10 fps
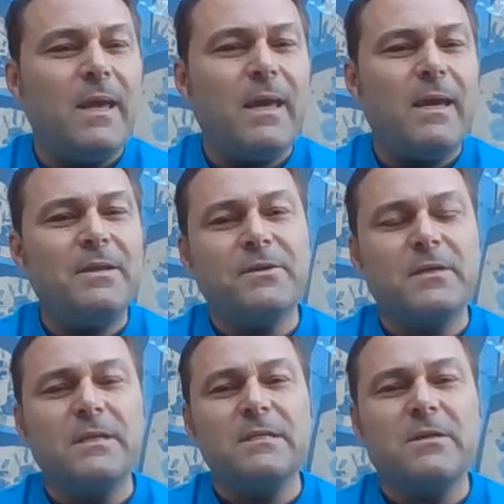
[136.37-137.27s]
And you're
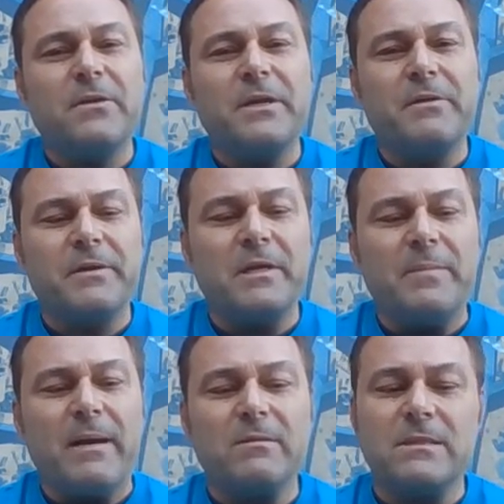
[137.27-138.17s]
going to start hearing
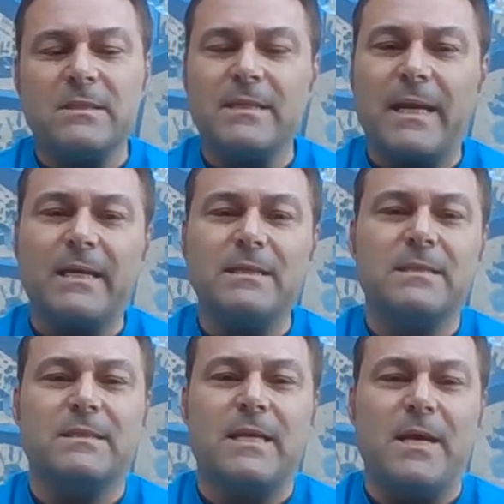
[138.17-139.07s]
about second
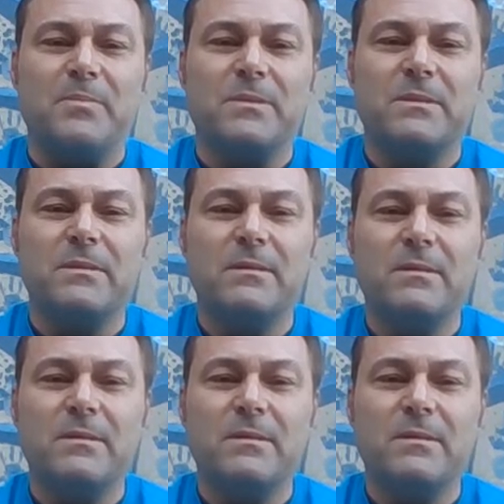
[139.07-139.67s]
steps.